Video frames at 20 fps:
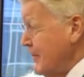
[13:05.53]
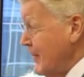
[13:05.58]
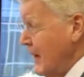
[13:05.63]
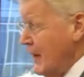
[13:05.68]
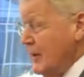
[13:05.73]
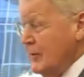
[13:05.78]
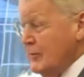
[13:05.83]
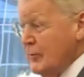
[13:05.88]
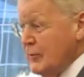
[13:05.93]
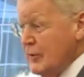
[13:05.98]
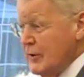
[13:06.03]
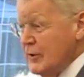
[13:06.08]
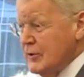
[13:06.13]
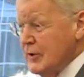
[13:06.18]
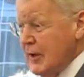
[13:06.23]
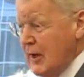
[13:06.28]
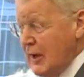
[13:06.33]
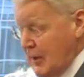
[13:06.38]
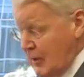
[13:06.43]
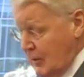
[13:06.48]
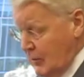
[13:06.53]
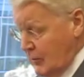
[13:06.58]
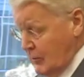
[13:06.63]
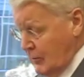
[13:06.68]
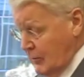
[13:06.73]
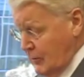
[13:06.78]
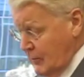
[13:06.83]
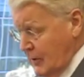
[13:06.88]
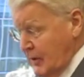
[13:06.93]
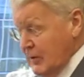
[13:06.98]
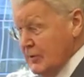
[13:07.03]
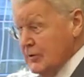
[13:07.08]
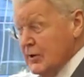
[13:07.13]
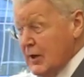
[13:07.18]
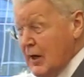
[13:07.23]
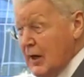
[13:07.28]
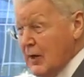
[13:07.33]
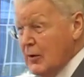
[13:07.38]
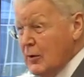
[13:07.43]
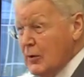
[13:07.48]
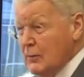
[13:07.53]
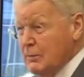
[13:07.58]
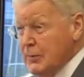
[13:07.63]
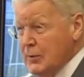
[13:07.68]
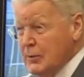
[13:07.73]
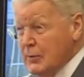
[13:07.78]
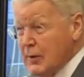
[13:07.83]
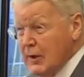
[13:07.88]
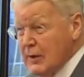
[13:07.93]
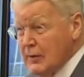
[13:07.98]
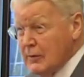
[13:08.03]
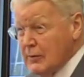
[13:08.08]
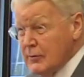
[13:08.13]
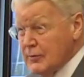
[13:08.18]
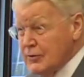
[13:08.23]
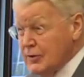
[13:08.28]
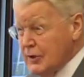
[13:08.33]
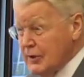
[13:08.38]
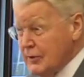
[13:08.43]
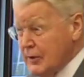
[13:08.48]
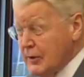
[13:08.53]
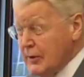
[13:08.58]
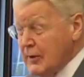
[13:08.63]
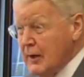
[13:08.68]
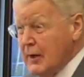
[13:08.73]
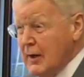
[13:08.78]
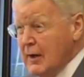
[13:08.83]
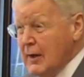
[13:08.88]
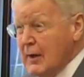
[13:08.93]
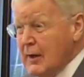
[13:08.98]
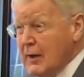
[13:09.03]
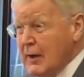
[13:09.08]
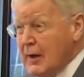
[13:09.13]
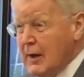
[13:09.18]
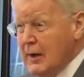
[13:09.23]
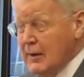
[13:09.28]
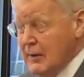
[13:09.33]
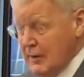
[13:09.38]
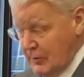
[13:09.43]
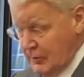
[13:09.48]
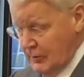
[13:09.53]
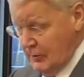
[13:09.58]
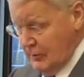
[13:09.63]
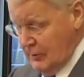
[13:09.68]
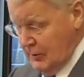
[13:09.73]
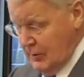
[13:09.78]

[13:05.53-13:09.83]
into this dialogue, which I hope you can consider either